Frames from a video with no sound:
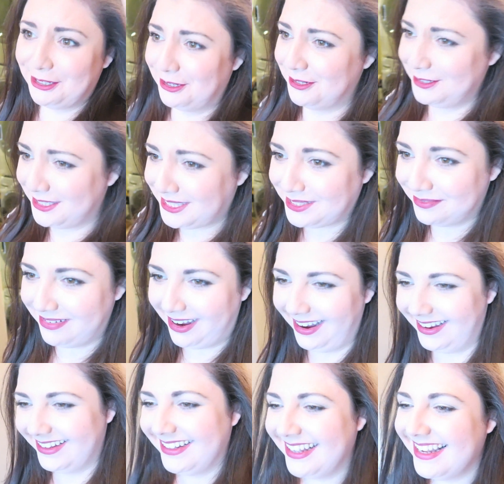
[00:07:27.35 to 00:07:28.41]
too small.
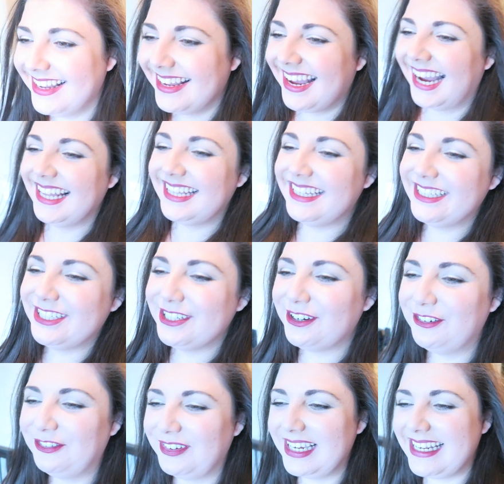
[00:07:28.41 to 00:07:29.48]
I think
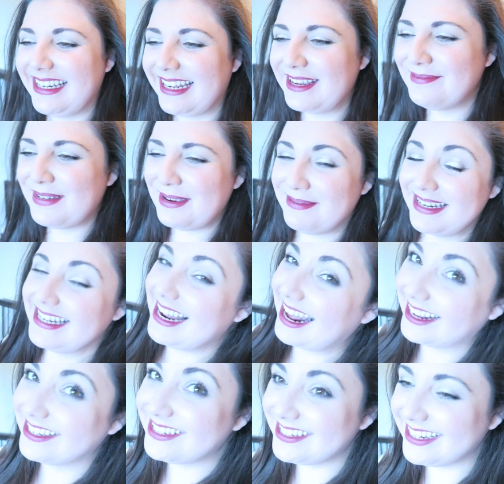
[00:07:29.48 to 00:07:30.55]
she'll fit in it maybe
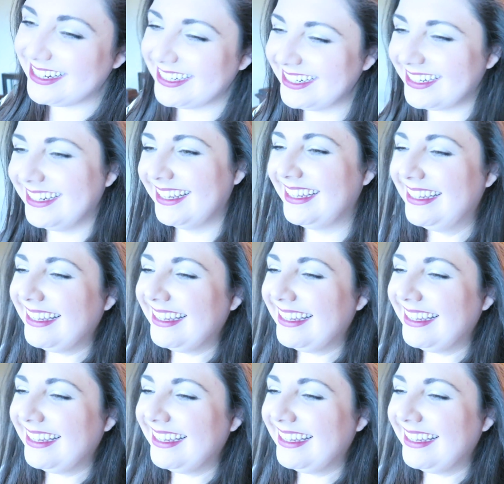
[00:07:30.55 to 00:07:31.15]
next year.